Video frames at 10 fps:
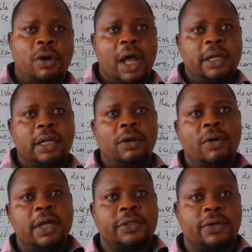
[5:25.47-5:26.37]
score and the
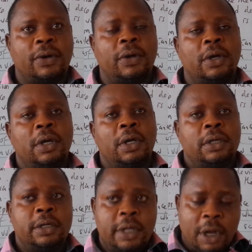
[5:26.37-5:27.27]
lowest score,
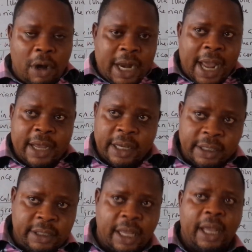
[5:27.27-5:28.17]
the
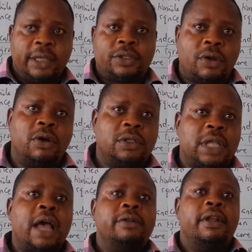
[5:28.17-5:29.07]
other 8 scores,
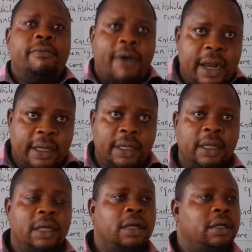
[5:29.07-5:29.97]
how they vary,
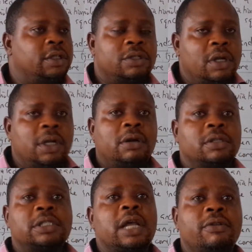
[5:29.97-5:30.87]
is not the
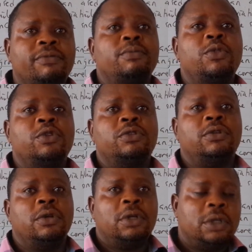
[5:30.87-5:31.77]
concern of mode.
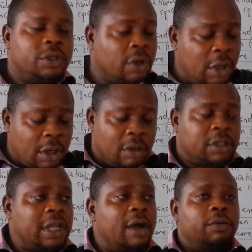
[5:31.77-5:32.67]
It's only
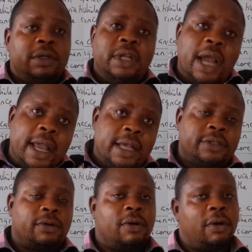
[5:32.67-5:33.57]
concerned with the
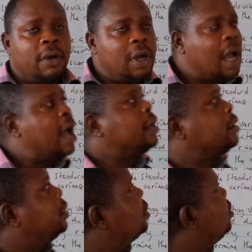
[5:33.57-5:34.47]
highest score
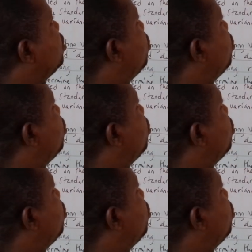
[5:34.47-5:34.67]
and the